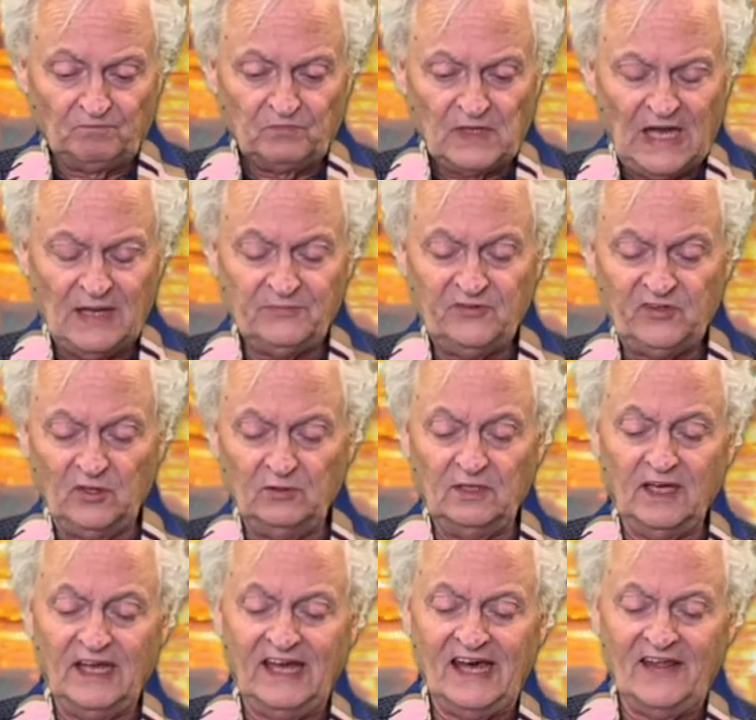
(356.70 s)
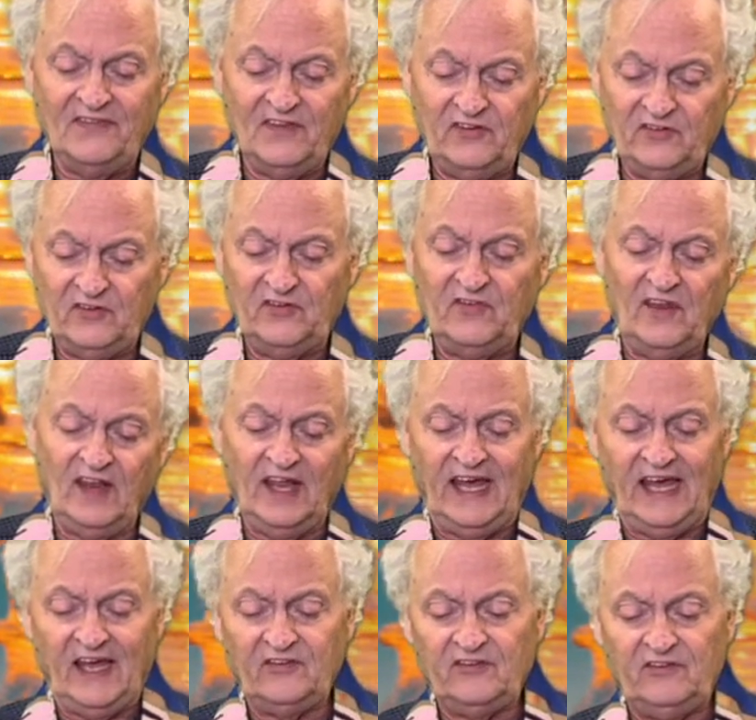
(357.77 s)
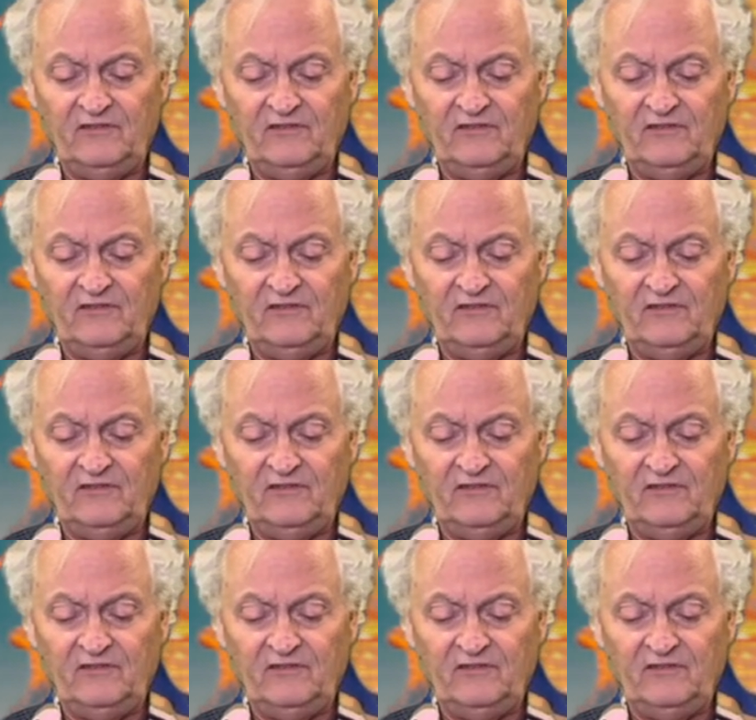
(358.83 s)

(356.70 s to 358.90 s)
I'm so glad this is the last